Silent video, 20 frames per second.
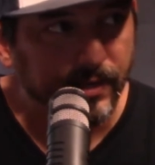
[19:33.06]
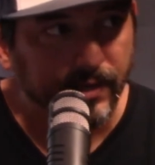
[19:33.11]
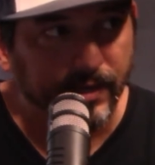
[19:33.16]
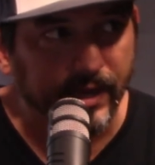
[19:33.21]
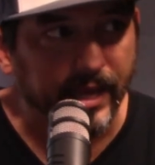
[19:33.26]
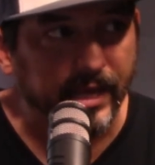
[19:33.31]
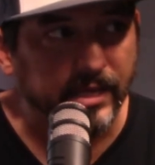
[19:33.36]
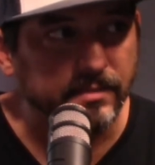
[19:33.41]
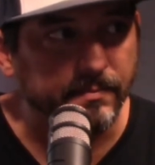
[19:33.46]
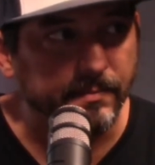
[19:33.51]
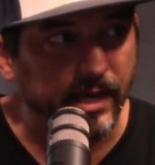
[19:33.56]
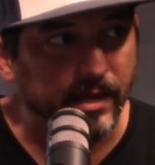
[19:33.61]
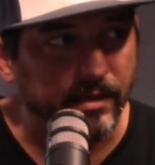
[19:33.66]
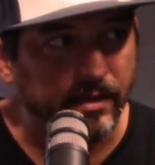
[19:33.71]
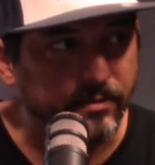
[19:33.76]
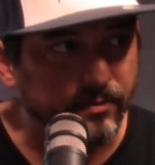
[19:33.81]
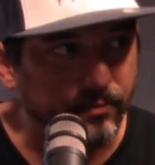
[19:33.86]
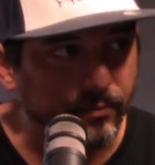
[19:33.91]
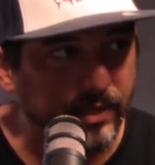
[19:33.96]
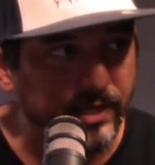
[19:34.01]
last about
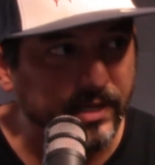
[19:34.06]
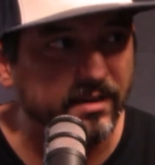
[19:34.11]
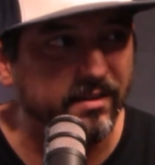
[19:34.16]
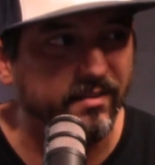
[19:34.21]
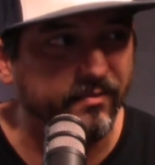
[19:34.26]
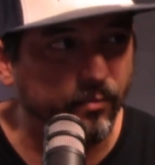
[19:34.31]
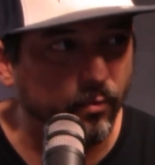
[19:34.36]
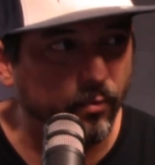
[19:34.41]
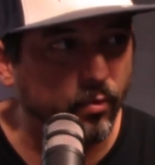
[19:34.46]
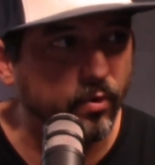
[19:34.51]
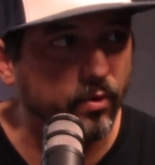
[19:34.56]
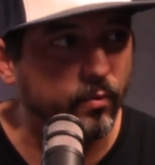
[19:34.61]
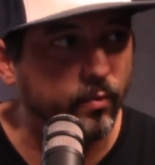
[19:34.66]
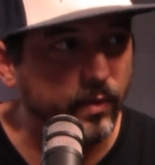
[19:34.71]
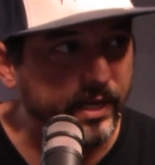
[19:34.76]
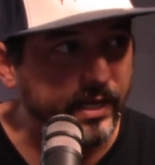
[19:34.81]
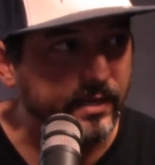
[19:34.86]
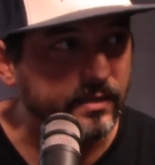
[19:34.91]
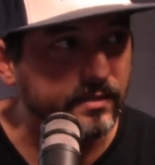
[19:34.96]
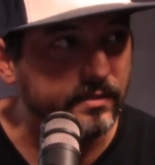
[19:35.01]
3 to 4
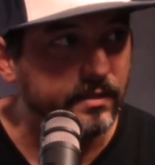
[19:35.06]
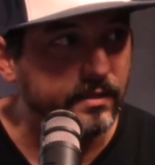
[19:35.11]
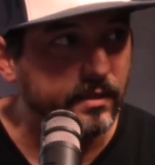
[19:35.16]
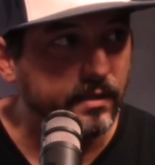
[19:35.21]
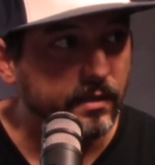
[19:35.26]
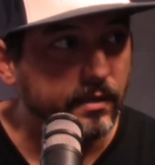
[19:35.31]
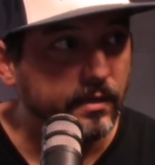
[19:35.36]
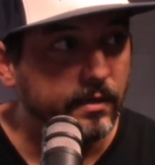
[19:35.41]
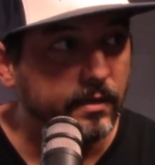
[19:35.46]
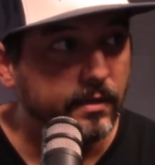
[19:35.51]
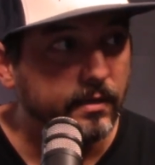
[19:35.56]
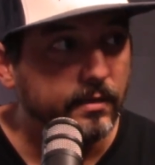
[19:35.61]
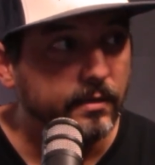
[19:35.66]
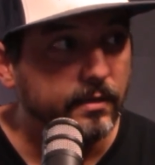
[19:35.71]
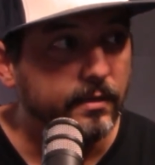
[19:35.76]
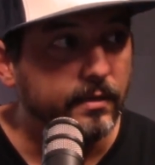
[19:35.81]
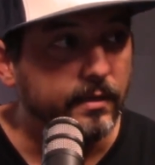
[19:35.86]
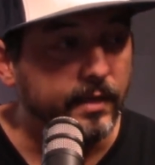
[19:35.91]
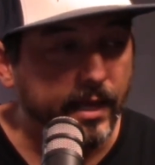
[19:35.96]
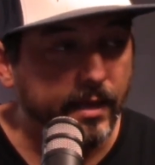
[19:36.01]
weeks.
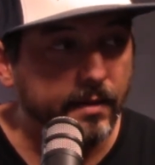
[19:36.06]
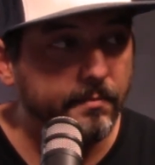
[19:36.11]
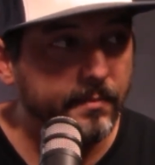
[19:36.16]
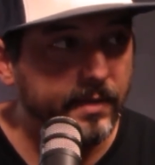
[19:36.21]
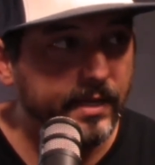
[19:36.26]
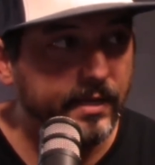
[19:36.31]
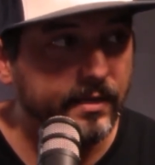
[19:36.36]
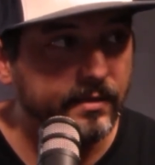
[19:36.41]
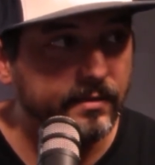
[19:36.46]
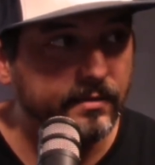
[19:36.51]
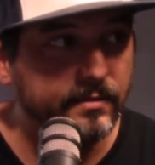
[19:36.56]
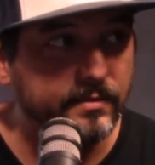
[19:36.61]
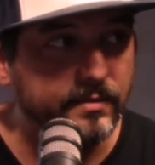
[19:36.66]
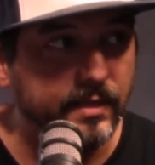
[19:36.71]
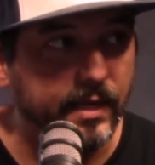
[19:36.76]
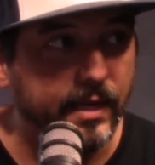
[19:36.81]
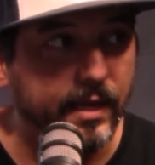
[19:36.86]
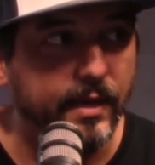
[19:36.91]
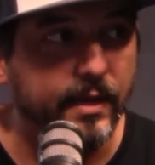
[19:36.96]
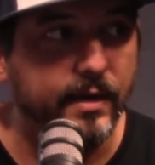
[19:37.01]
That means
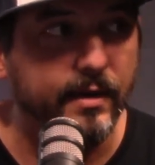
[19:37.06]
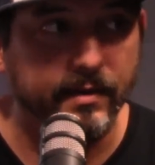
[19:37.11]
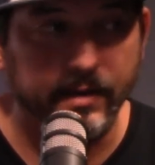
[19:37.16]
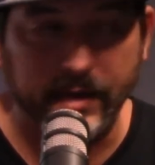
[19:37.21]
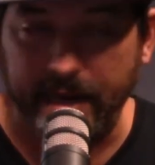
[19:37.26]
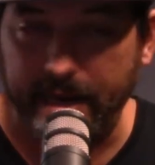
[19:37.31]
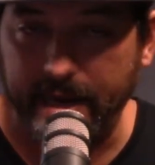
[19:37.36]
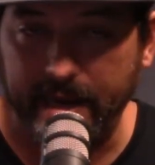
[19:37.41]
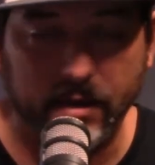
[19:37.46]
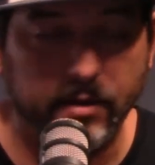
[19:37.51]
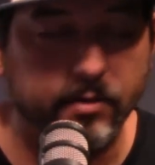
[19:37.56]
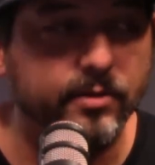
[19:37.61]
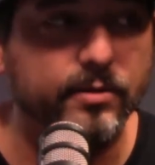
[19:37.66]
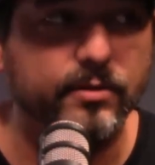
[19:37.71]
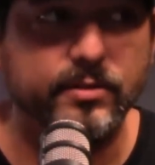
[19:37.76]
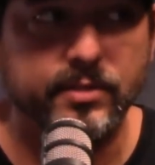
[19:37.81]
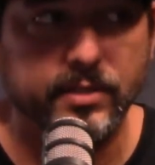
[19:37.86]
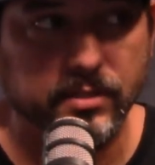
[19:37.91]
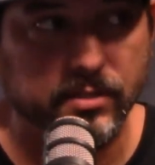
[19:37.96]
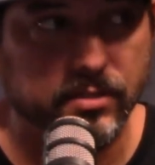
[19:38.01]
that how
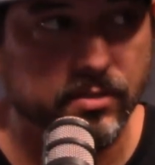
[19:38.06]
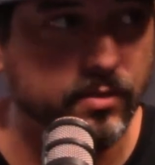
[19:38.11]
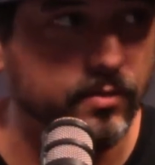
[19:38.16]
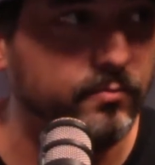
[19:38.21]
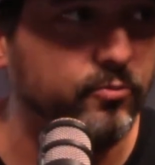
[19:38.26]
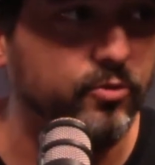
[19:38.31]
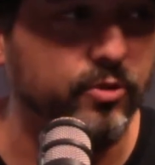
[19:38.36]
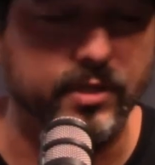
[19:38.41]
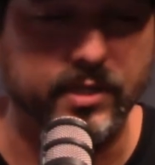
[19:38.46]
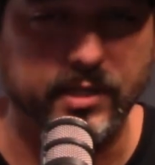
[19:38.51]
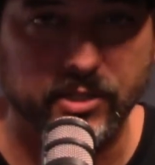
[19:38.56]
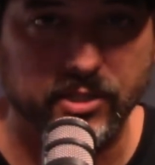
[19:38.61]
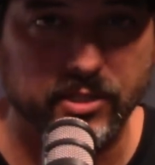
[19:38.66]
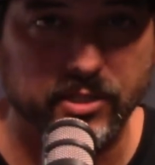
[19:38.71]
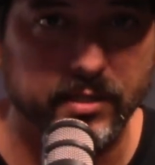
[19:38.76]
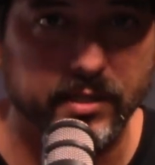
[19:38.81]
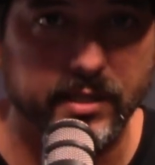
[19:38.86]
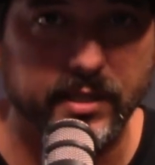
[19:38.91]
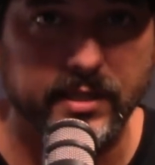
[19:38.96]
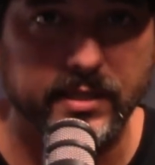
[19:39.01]
your system
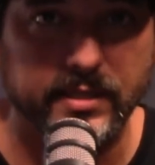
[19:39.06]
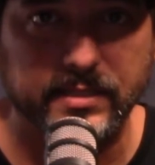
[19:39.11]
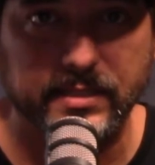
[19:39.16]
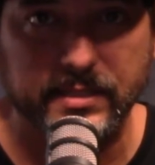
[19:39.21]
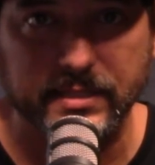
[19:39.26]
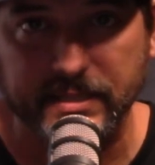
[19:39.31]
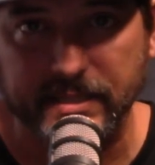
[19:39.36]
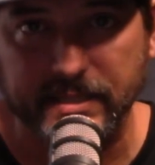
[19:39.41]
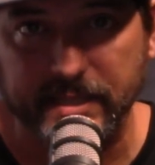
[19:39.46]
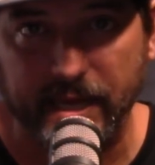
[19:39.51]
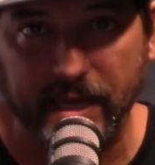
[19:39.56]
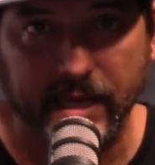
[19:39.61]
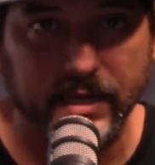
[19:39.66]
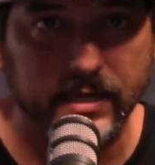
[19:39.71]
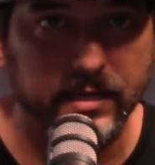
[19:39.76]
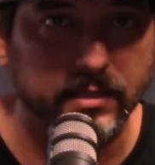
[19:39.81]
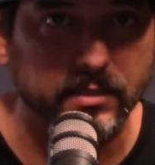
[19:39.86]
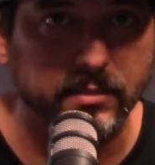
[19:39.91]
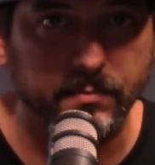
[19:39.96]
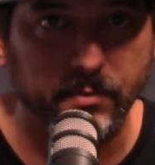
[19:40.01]
traditionally is
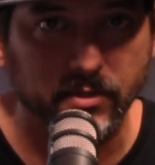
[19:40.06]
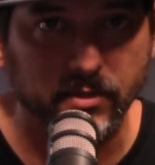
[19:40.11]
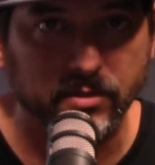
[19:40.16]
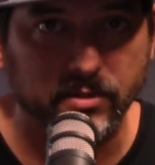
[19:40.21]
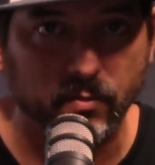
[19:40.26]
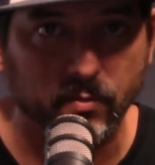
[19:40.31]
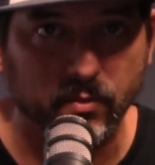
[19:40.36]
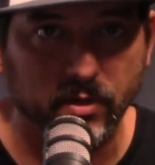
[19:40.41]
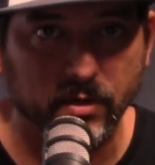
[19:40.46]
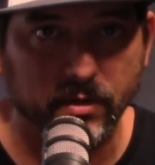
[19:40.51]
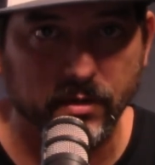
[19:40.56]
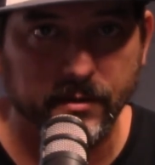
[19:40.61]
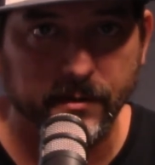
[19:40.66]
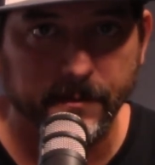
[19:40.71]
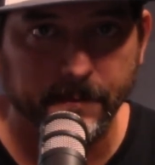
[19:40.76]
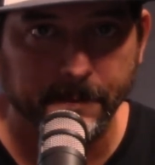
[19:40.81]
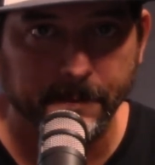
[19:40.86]
designed and supposed to work